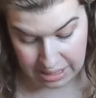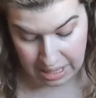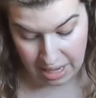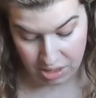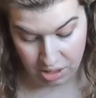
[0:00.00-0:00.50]

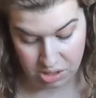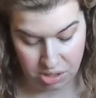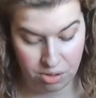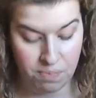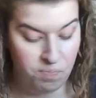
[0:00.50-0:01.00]
DK, I thought
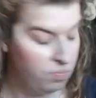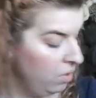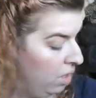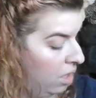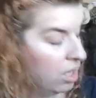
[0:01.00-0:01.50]
so.
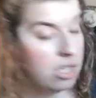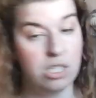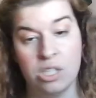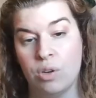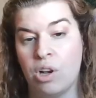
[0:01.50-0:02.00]

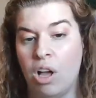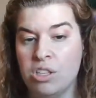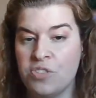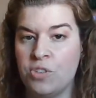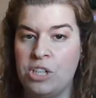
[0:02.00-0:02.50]
So it
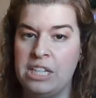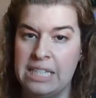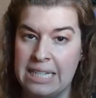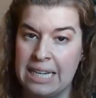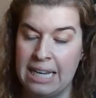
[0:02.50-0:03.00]
calls for
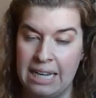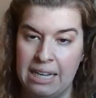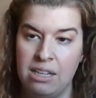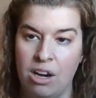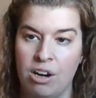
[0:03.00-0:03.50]

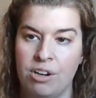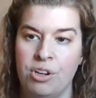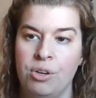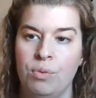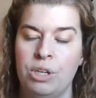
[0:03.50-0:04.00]
DK yarn,
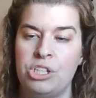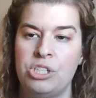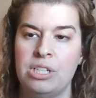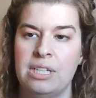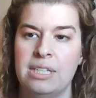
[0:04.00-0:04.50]

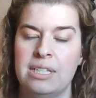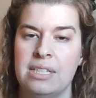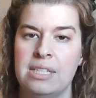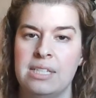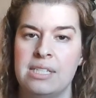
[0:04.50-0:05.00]
which
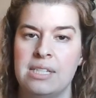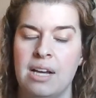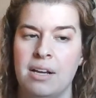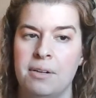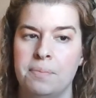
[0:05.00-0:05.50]
is
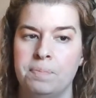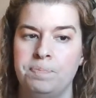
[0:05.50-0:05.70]
a